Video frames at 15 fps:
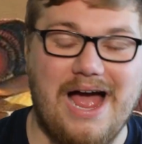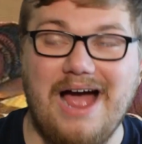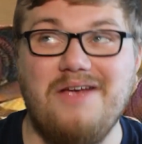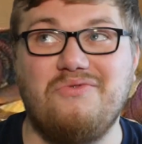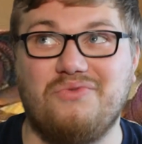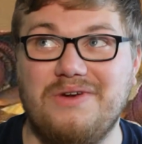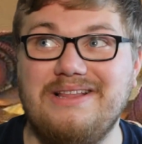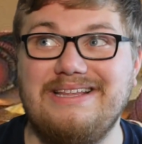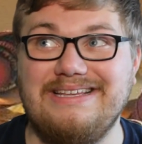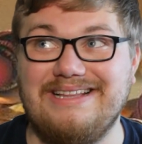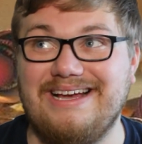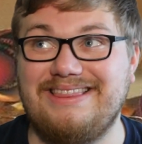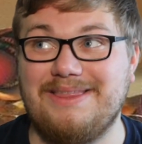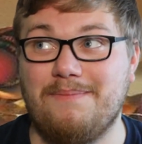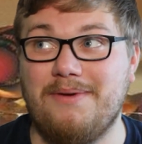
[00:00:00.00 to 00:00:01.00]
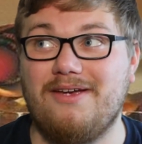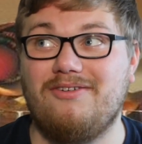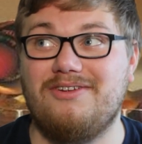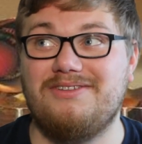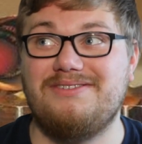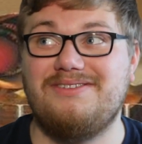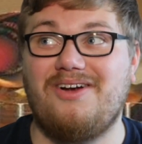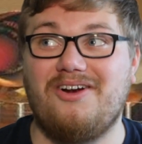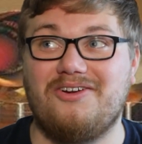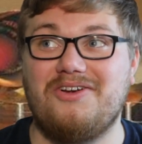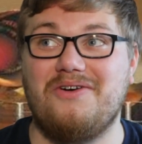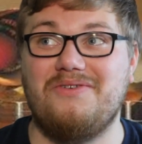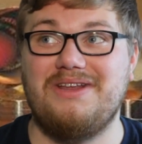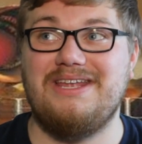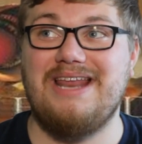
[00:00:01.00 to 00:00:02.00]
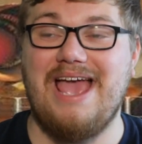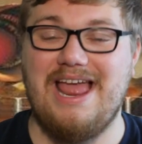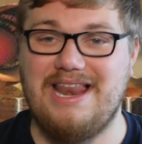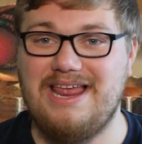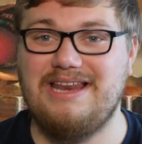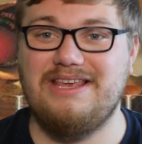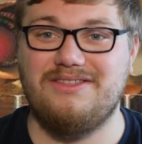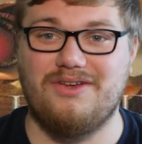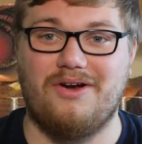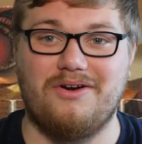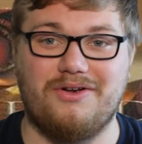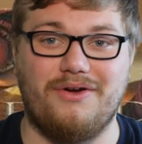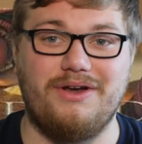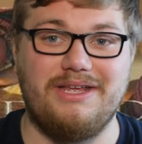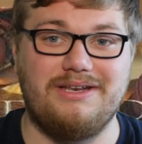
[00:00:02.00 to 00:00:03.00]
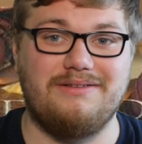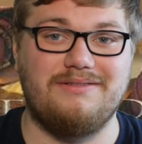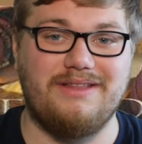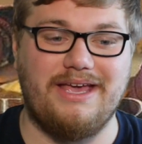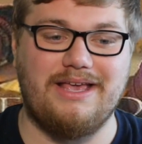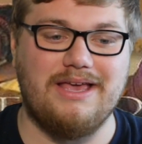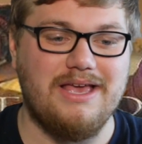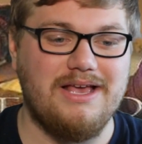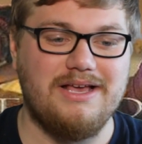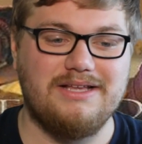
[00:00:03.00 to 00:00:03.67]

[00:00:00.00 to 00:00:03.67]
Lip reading: I really liked the Baron Harkonnen and any of the Harkonnen, like,